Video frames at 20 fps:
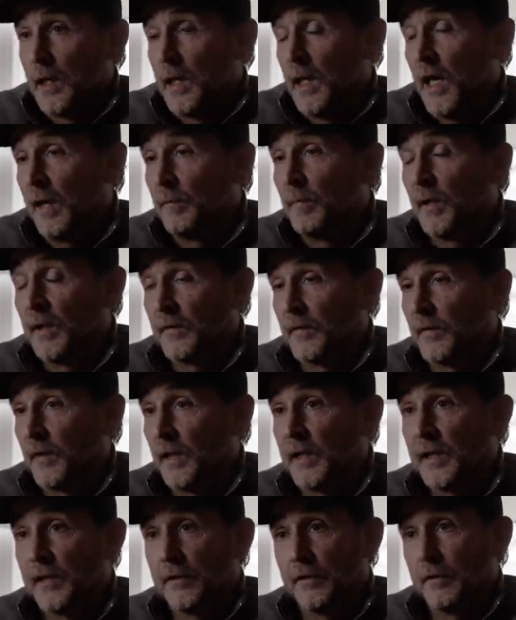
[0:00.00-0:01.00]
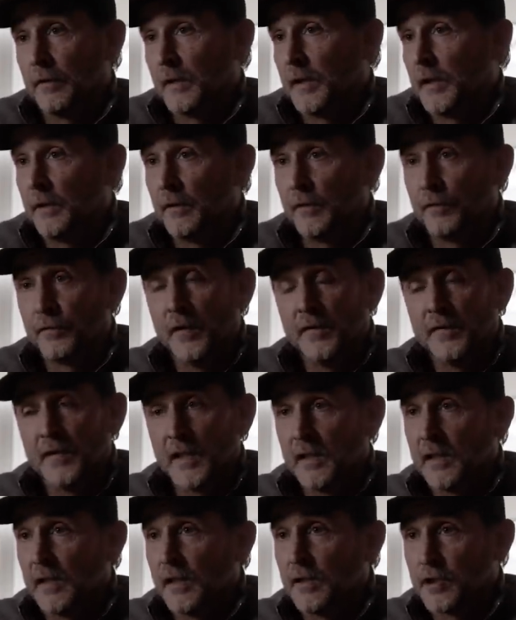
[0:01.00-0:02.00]
nine months later, into a
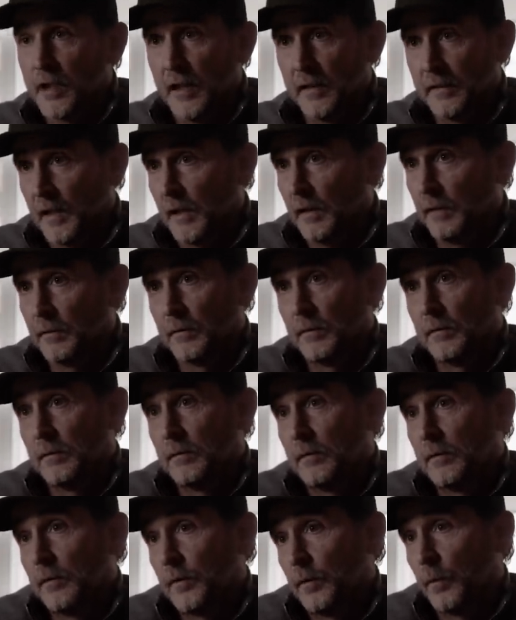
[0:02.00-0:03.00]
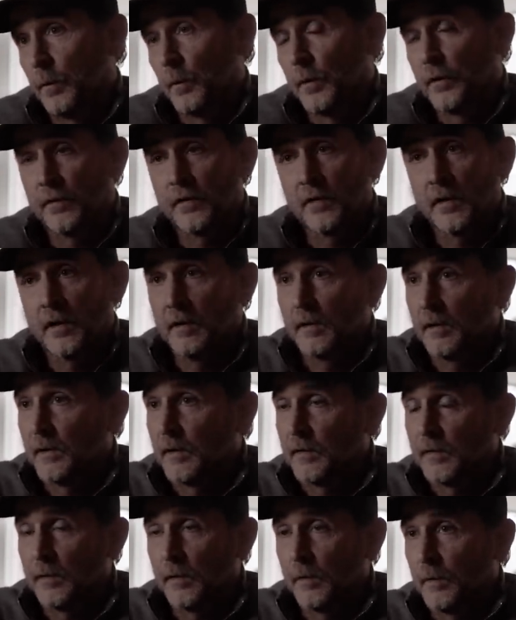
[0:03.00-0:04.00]
15 day shutdown, we're still in
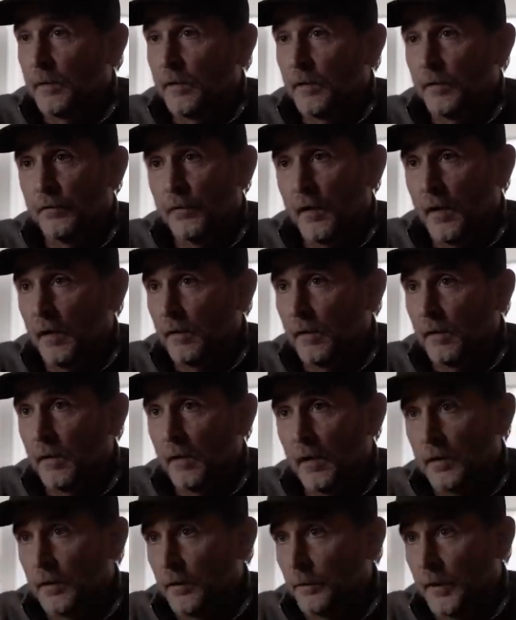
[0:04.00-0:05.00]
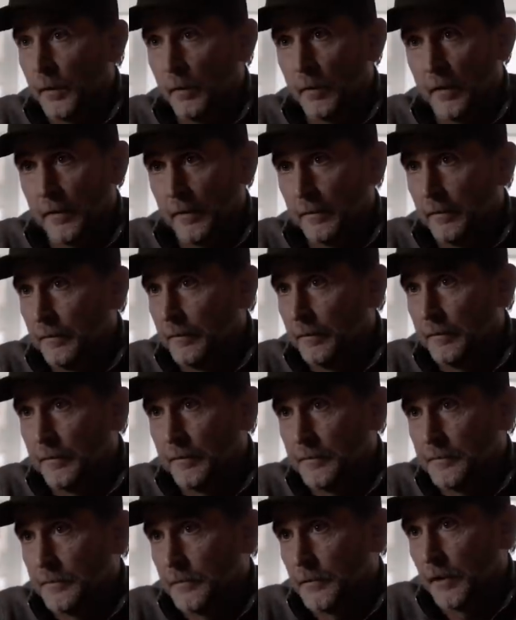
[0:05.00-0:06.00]
this, we're no farther along than we were,
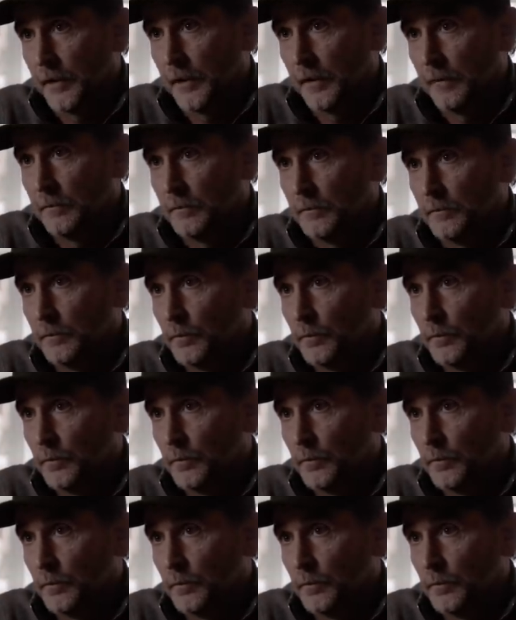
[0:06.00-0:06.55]
you know?